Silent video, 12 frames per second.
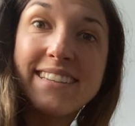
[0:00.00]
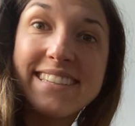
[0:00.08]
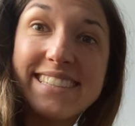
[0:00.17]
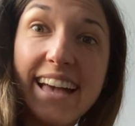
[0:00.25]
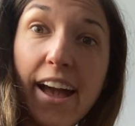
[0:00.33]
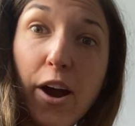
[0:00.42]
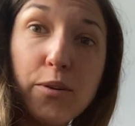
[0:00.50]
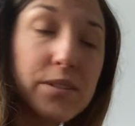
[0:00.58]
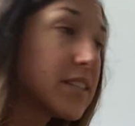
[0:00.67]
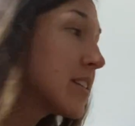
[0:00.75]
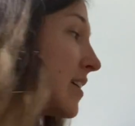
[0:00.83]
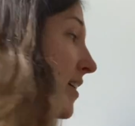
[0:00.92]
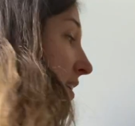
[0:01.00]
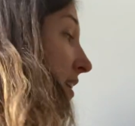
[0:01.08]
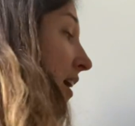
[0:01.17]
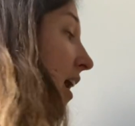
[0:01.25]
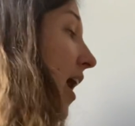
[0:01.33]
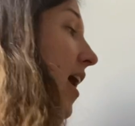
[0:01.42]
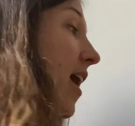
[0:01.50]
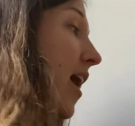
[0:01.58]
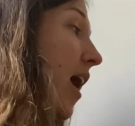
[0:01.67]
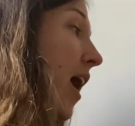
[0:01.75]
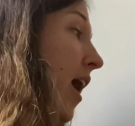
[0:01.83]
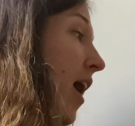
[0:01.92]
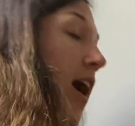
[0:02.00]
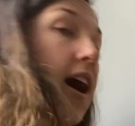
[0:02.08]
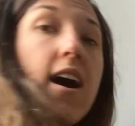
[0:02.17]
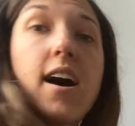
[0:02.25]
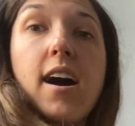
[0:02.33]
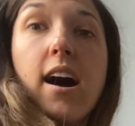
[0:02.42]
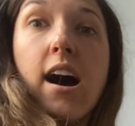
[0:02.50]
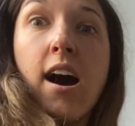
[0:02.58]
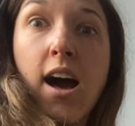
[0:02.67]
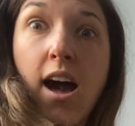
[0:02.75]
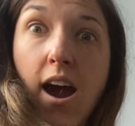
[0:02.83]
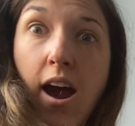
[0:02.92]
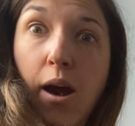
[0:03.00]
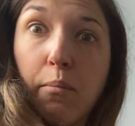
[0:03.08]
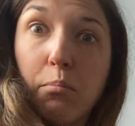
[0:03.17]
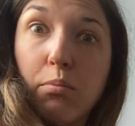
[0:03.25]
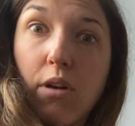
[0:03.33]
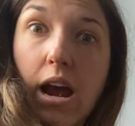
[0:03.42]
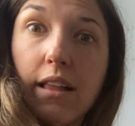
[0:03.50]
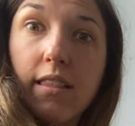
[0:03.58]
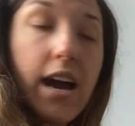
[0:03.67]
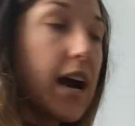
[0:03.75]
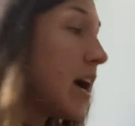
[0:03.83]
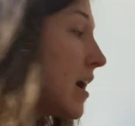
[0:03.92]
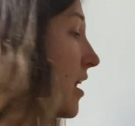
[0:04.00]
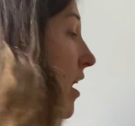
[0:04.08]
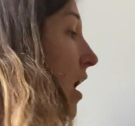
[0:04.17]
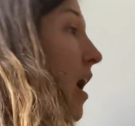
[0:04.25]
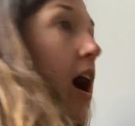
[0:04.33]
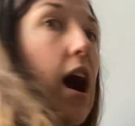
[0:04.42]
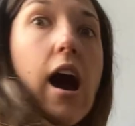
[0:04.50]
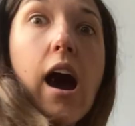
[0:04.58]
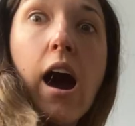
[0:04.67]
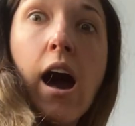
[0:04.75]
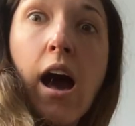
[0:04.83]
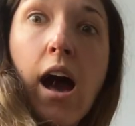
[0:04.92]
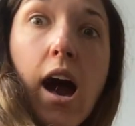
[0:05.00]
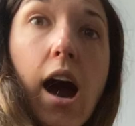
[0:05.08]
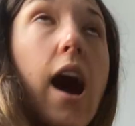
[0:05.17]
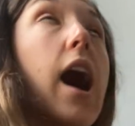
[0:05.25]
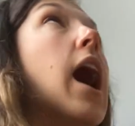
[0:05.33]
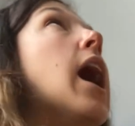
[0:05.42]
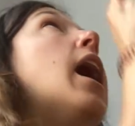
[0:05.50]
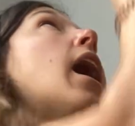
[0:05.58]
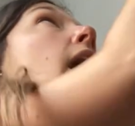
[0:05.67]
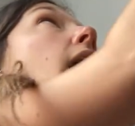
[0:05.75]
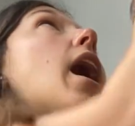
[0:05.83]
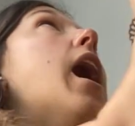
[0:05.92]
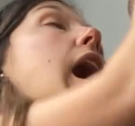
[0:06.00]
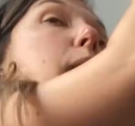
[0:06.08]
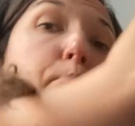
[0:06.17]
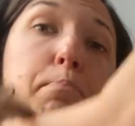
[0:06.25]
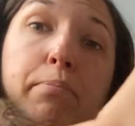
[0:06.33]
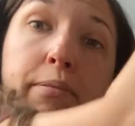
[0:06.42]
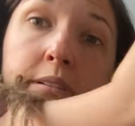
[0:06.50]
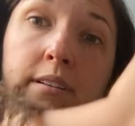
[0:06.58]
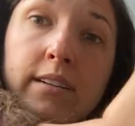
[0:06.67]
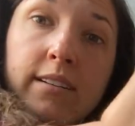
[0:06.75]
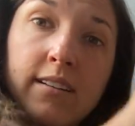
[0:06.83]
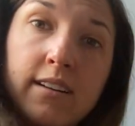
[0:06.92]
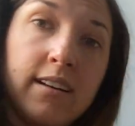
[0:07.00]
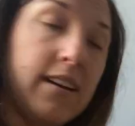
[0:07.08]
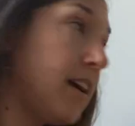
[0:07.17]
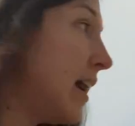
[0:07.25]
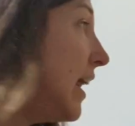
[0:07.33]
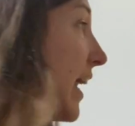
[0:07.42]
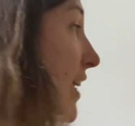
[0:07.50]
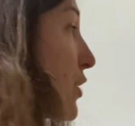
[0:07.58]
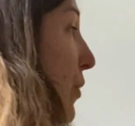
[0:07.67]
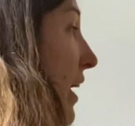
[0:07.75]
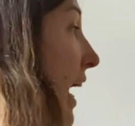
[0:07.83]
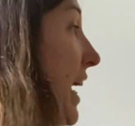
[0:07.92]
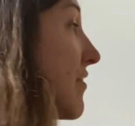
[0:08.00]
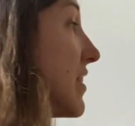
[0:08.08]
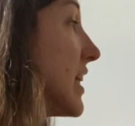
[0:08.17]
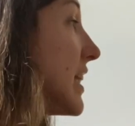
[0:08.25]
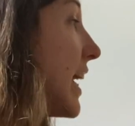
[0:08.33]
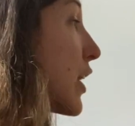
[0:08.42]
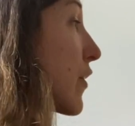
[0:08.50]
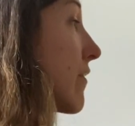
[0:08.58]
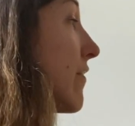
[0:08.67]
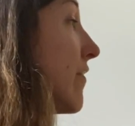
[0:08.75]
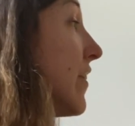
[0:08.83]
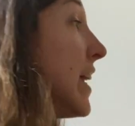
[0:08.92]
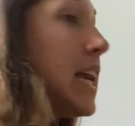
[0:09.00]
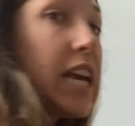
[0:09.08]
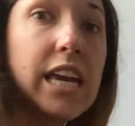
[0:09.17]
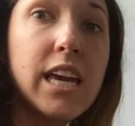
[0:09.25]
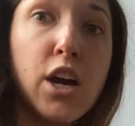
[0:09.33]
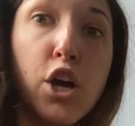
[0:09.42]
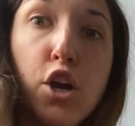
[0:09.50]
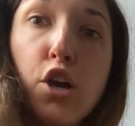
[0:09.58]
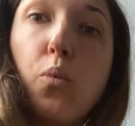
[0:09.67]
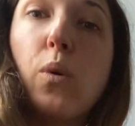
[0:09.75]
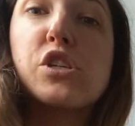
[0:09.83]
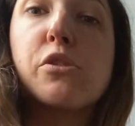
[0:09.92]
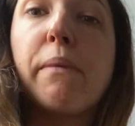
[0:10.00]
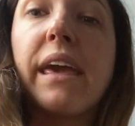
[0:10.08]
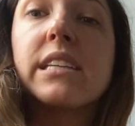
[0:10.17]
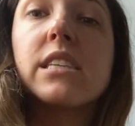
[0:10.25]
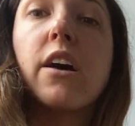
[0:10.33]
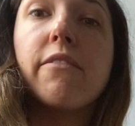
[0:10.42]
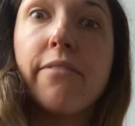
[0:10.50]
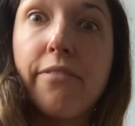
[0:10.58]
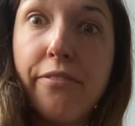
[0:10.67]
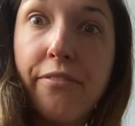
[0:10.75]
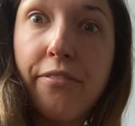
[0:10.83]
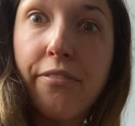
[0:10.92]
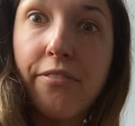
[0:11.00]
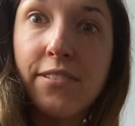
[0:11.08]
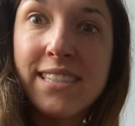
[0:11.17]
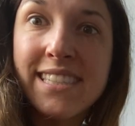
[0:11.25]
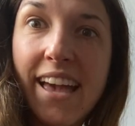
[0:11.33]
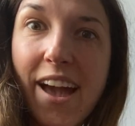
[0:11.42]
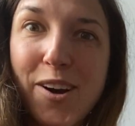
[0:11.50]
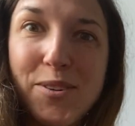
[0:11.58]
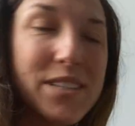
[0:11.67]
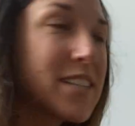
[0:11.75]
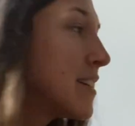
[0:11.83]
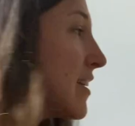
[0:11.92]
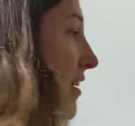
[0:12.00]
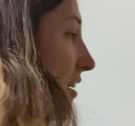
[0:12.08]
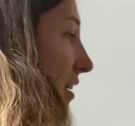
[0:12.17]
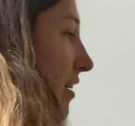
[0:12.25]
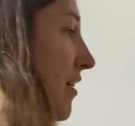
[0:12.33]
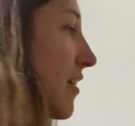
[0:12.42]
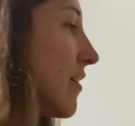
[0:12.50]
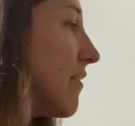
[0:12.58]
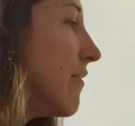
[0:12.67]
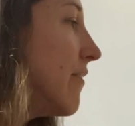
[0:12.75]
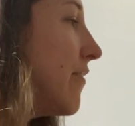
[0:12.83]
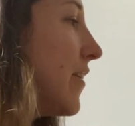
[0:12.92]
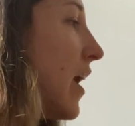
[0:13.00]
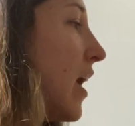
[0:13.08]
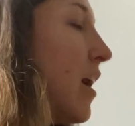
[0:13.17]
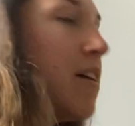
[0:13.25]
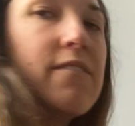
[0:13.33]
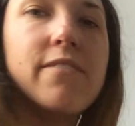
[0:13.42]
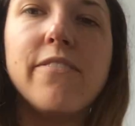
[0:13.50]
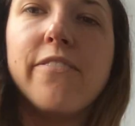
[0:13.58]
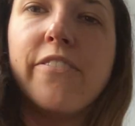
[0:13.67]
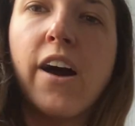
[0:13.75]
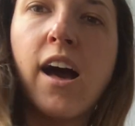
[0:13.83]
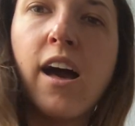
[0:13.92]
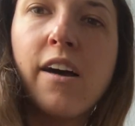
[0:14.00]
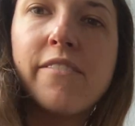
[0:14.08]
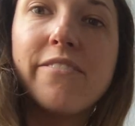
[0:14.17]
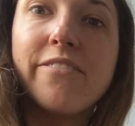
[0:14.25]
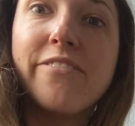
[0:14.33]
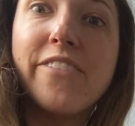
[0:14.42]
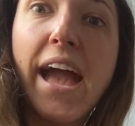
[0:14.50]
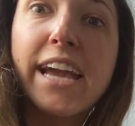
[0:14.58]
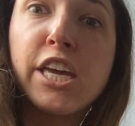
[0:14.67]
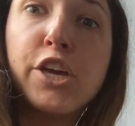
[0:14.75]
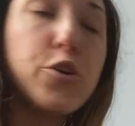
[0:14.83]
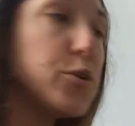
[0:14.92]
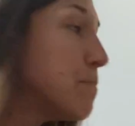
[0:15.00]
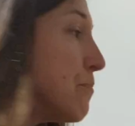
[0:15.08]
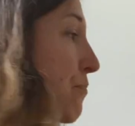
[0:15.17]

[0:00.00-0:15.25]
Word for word: sound, uh, uh, umbrella, uh, up. And we have the letter V, which makes the V sound. V, V, vacuum.